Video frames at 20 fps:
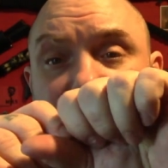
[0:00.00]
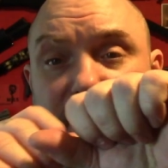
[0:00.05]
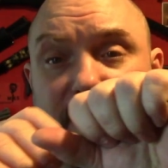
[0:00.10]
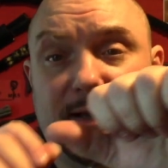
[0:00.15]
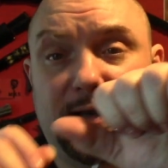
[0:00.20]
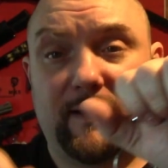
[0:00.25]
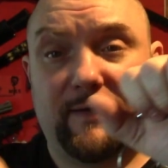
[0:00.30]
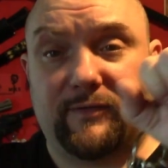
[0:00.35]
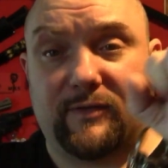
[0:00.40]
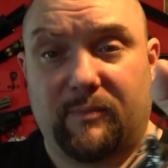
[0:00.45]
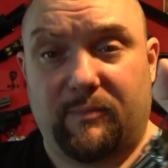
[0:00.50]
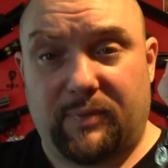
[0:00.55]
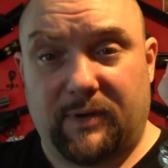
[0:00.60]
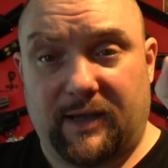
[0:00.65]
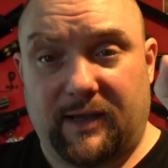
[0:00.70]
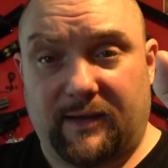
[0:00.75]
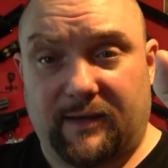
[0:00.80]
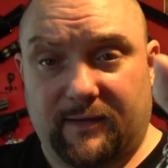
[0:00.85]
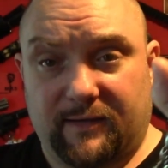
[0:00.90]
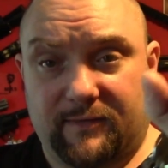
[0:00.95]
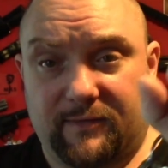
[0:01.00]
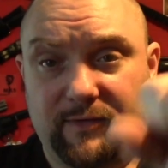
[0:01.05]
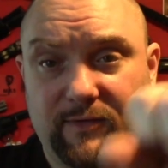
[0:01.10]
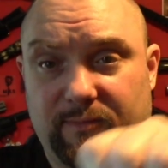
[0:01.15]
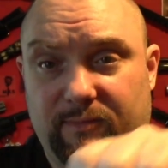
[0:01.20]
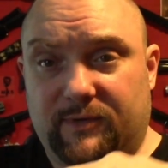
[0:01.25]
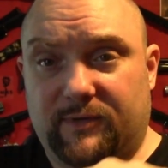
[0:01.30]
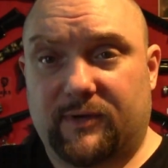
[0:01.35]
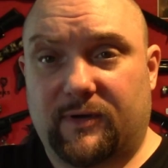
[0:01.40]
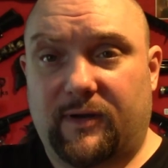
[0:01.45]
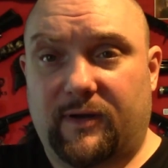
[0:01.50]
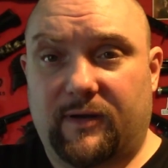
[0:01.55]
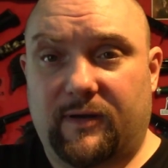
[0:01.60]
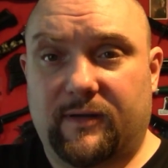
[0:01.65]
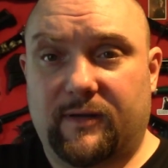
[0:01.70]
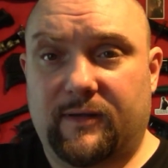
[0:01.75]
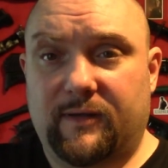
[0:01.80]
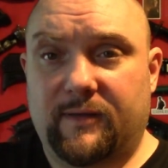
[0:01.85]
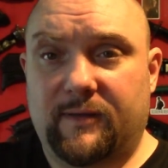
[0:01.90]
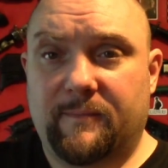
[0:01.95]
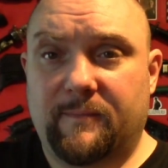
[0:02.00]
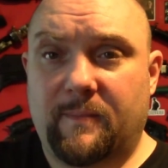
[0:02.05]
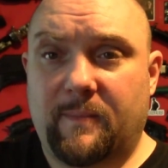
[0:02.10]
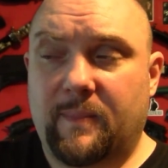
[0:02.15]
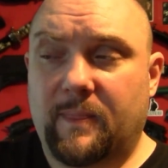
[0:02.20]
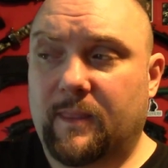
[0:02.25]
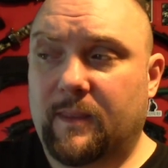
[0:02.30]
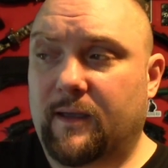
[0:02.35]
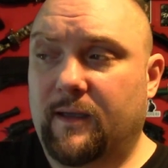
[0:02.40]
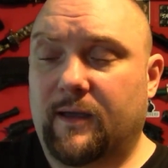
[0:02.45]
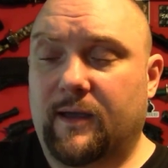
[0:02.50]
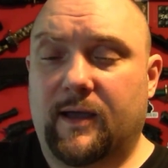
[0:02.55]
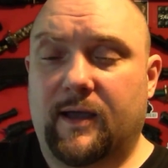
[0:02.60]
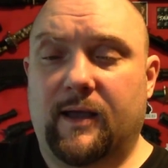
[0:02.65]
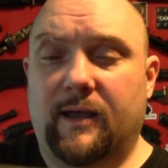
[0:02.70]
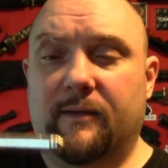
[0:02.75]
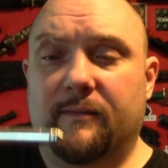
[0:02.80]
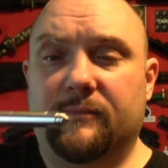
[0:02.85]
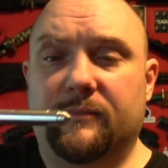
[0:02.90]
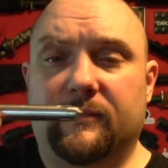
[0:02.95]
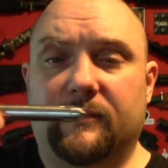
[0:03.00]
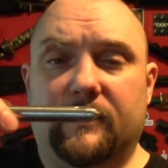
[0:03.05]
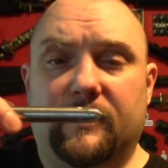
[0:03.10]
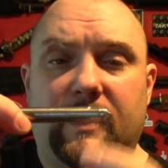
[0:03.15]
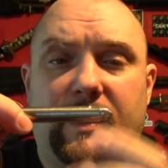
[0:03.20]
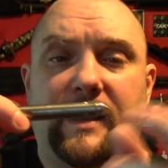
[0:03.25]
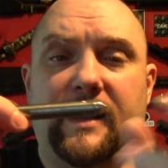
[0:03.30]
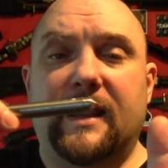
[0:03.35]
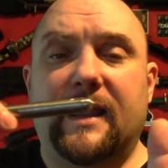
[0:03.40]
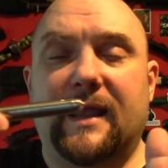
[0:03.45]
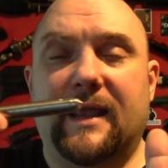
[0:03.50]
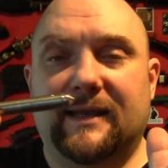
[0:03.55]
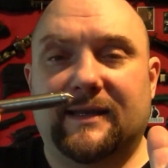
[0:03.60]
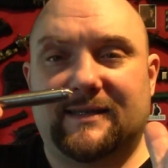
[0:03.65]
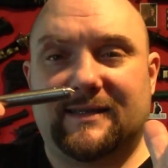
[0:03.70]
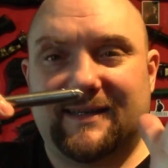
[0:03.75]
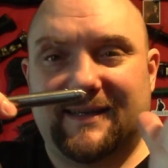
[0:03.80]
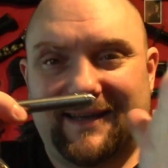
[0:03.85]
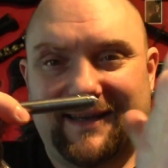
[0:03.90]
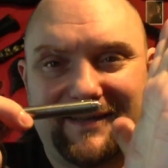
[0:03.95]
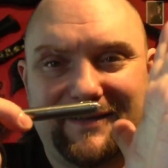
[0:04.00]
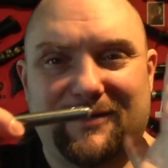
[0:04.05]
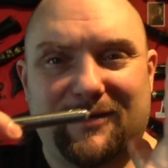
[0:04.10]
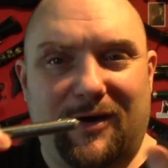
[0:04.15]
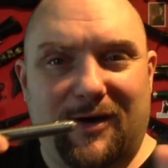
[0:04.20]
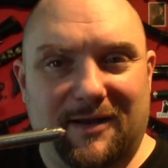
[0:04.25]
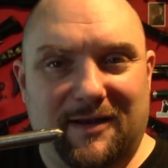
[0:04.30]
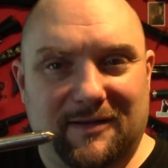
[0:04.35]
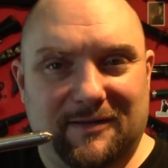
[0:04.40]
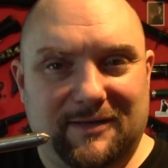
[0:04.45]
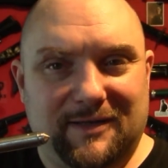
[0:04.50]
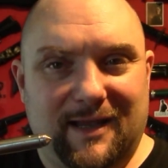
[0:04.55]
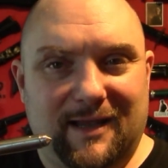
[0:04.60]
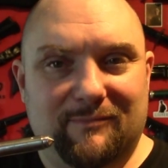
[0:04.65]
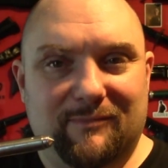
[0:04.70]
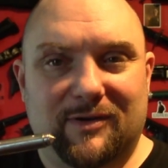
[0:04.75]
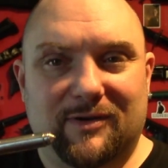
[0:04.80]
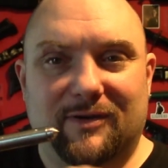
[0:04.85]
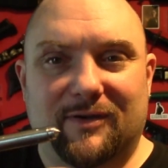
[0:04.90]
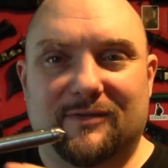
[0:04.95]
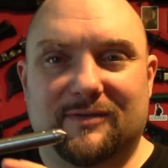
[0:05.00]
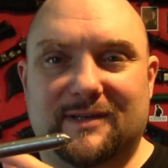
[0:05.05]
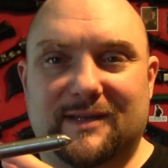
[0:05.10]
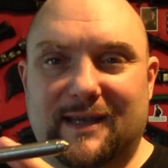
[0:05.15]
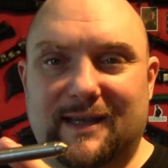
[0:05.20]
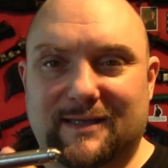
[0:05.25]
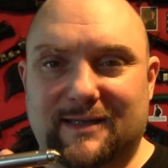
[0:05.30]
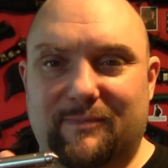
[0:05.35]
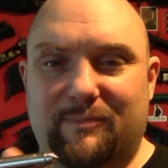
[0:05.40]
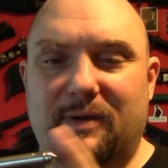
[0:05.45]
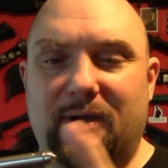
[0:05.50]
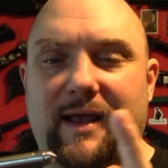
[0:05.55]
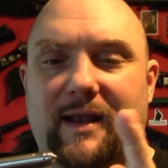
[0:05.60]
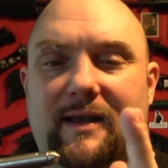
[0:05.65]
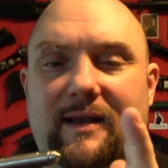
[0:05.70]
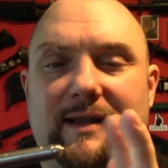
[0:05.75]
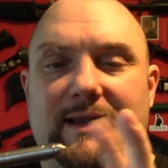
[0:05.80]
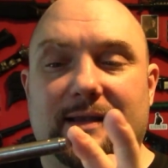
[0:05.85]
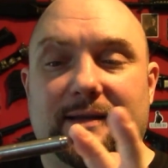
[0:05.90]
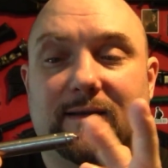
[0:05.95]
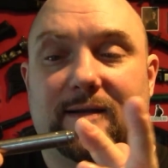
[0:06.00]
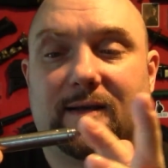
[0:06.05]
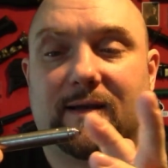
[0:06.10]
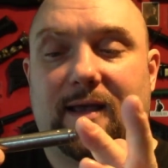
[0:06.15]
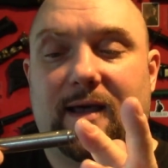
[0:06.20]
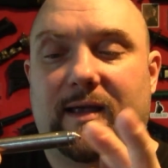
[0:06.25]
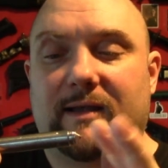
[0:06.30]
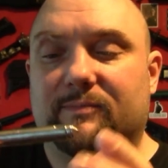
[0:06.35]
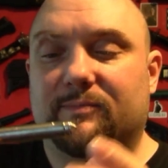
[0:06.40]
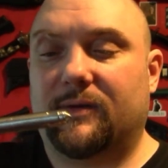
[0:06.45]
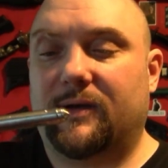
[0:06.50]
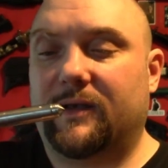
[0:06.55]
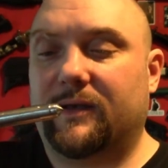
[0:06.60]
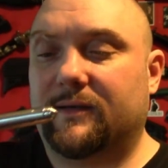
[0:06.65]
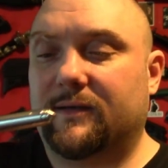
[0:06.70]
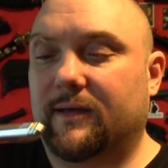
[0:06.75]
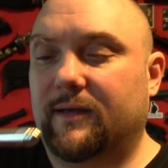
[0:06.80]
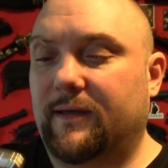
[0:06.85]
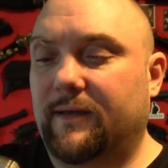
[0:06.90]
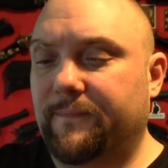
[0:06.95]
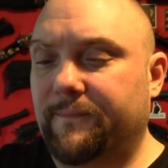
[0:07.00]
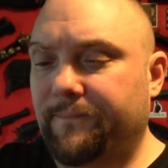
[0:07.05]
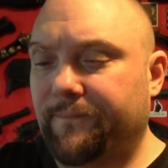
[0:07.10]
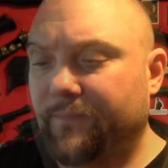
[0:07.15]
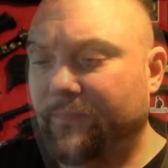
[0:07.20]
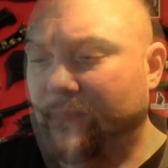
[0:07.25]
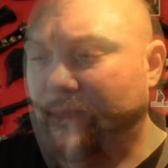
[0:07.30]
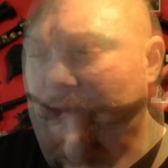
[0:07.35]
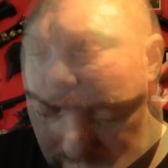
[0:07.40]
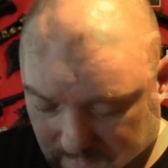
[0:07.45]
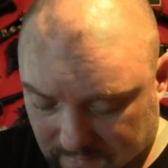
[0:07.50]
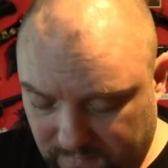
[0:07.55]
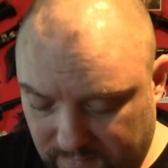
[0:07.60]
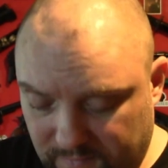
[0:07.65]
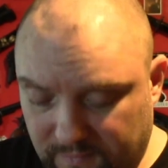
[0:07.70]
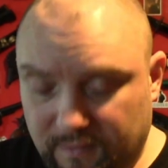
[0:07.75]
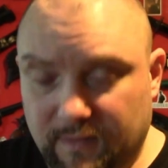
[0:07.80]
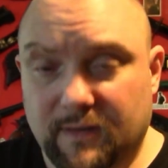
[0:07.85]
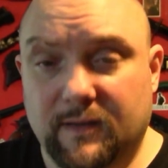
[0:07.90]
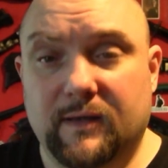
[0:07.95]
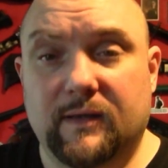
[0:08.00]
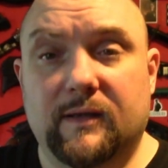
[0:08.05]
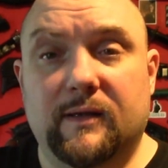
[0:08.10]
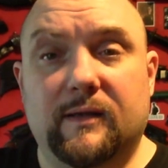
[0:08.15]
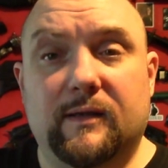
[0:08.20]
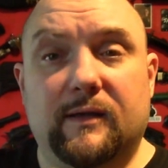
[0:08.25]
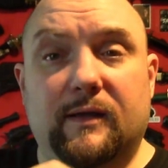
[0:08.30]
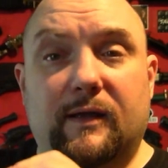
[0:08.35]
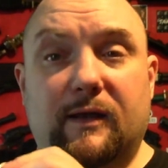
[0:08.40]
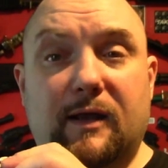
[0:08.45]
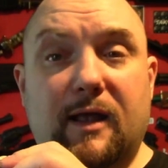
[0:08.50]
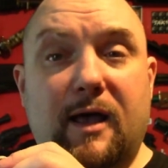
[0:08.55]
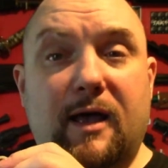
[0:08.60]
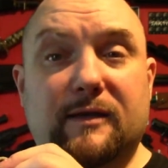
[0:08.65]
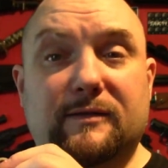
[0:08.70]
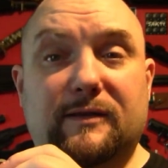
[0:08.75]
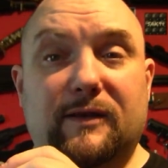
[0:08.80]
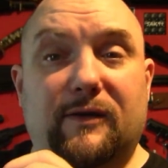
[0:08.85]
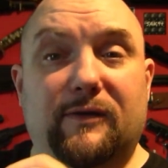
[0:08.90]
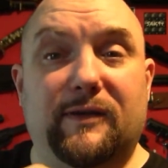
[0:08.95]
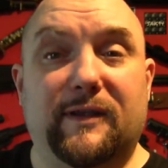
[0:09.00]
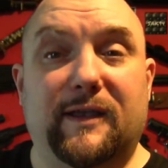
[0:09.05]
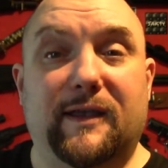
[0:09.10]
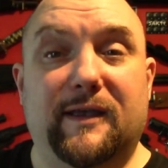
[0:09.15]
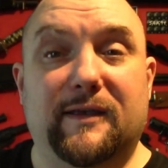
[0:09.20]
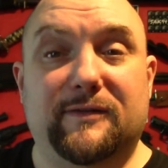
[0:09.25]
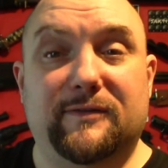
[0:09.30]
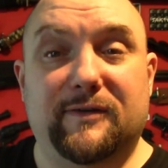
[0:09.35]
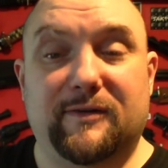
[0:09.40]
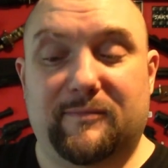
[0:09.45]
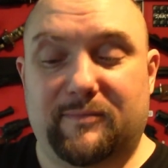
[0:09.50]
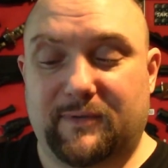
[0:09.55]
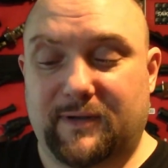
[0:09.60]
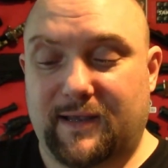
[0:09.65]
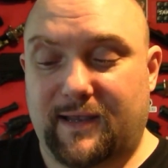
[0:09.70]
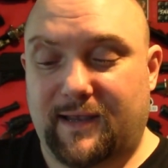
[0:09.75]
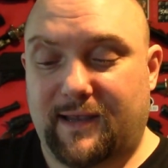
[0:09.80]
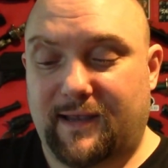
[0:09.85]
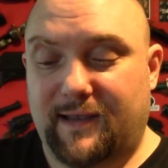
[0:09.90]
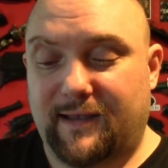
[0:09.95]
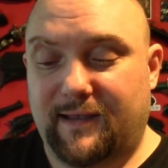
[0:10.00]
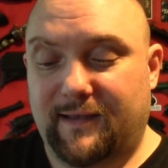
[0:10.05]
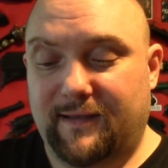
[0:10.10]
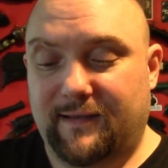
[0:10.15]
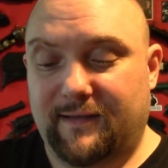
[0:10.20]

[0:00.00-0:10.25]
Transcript: big enough to be a Couberton. And it's got a legitimate use. It is a pen and it is a glass breaker. And lastly on here should be